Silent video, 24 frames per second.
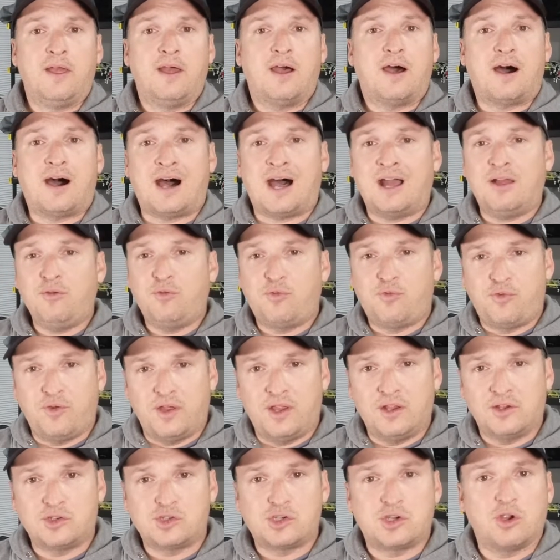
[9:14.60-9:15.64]
I
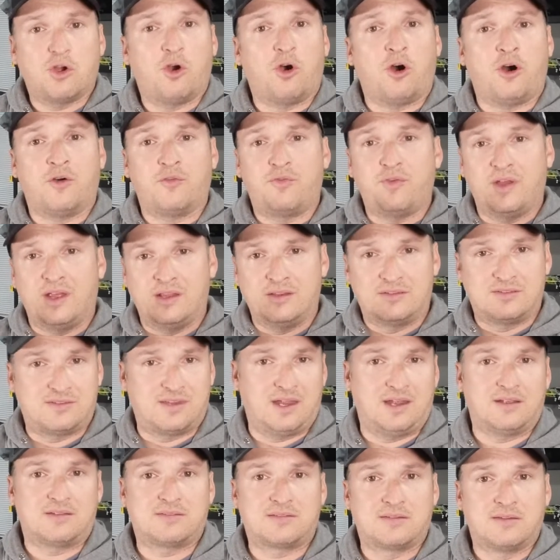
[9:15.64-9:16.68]
fish off
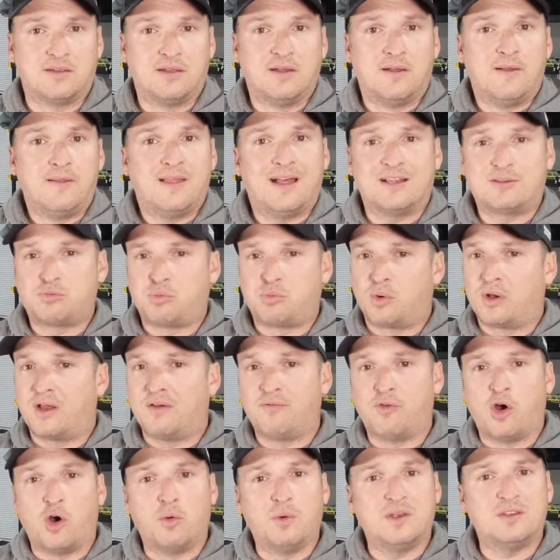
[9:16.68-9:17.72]
instincts. That's what I've
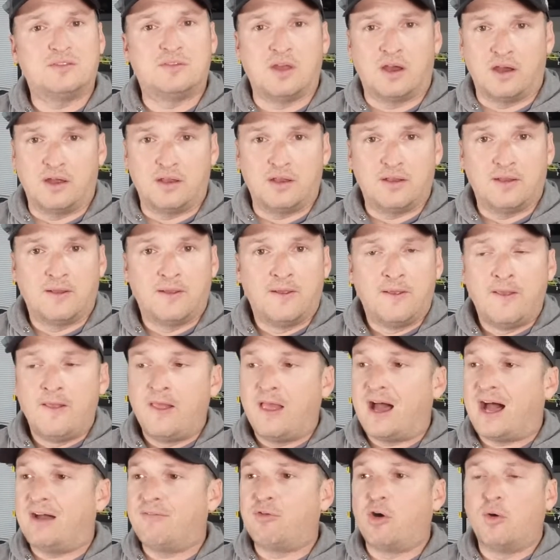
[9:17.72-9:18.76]
always done.
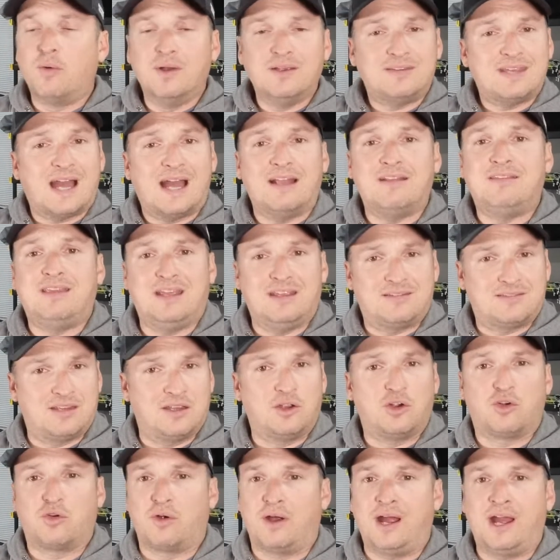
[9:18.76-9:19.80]
I've always had
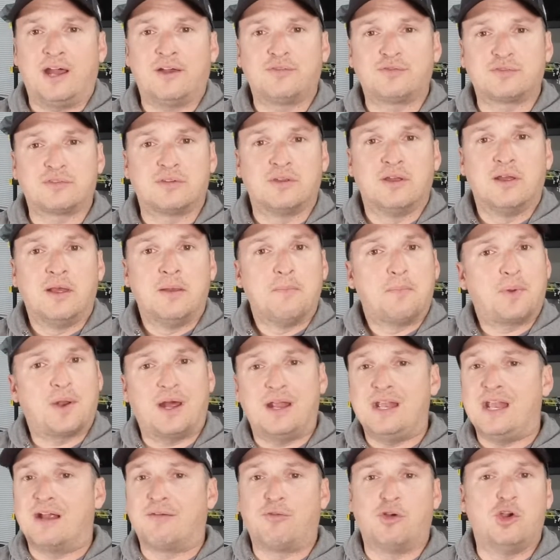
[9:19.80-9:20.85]
decent graphs, but I
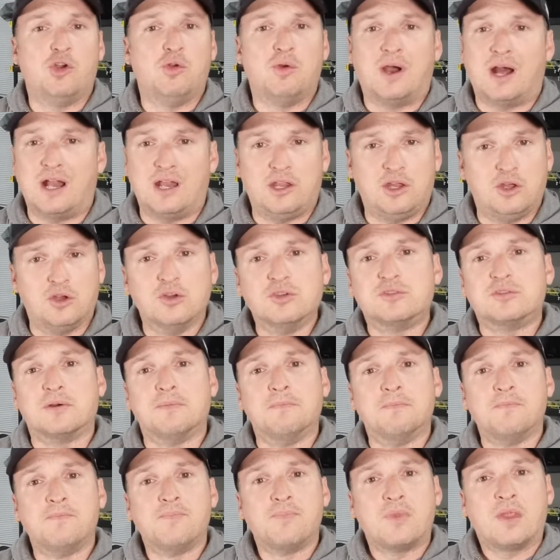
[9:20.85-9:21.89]
never knew how to use
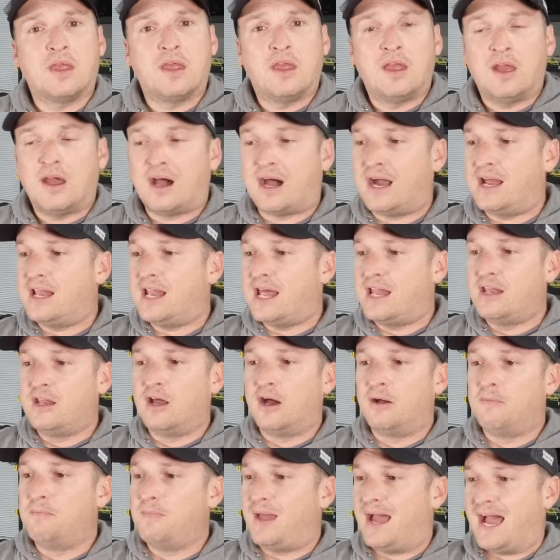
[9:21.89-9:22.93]
them. I'd end
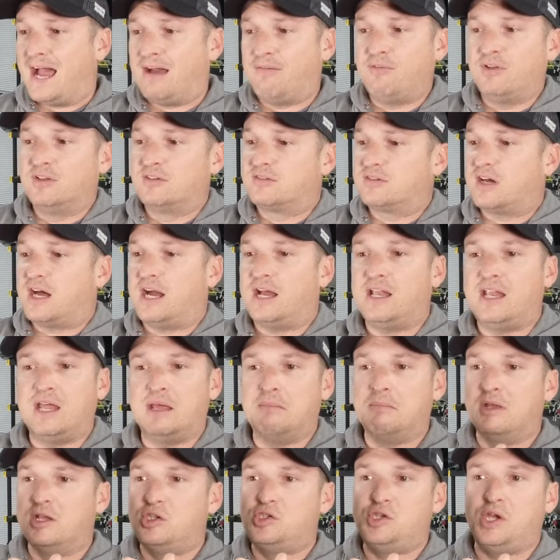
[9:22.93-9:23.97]
up having side
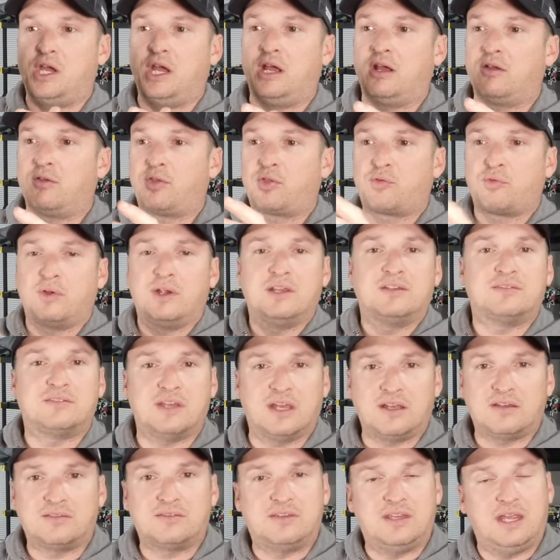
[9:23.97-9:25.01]
imaging,
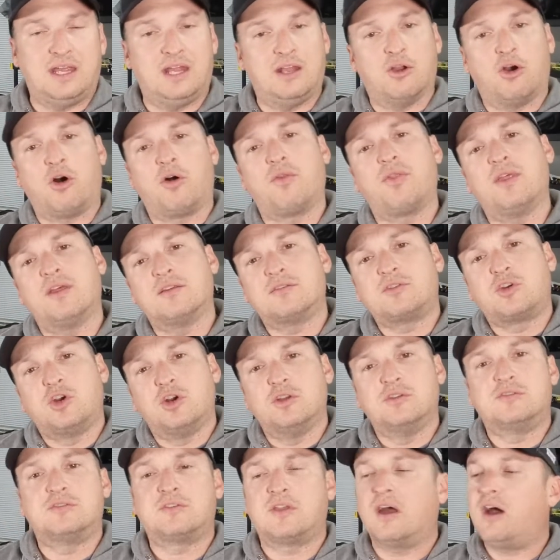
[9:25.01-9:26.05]
360, and all this good
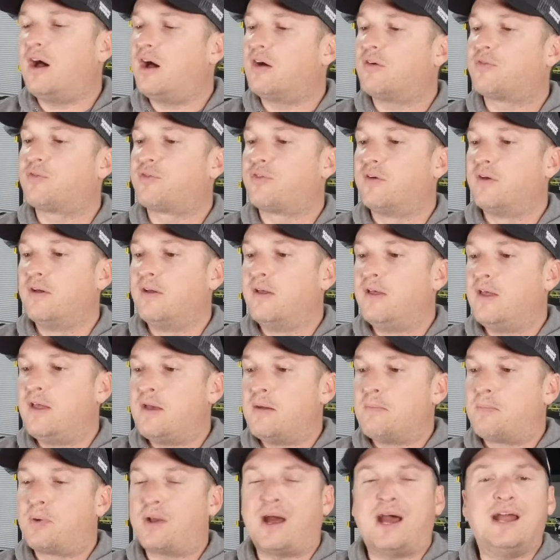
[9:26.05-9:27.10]
stuff,
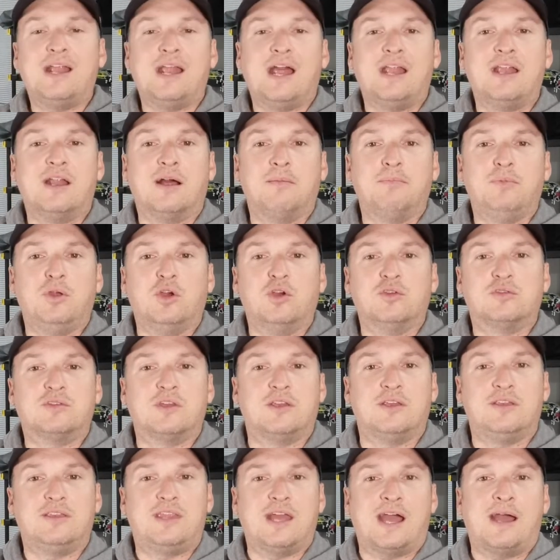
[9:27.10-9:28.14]
but I'd end up
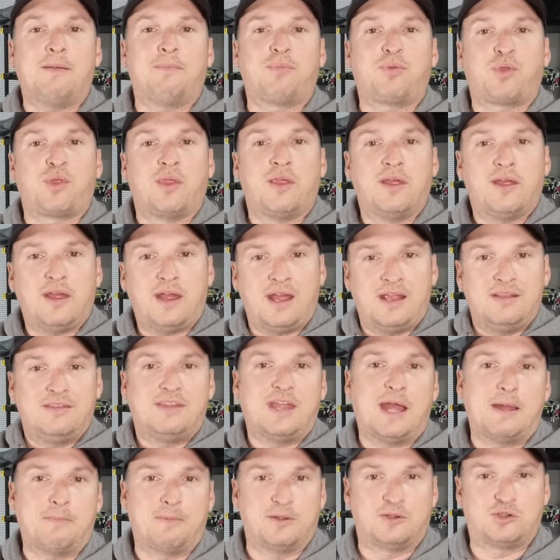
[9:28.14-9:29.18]
using depth and
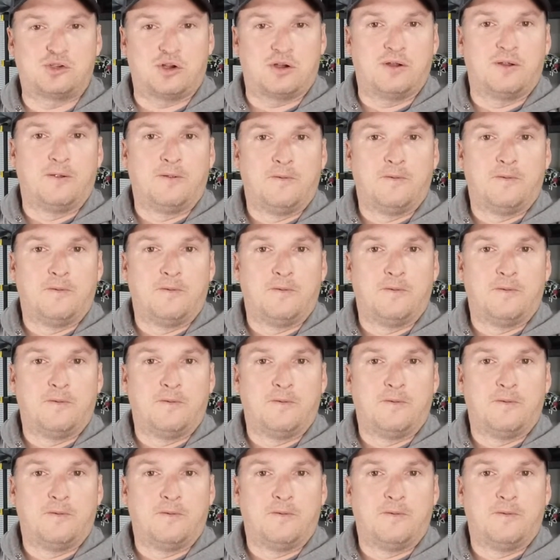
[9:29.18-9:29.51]
temperature.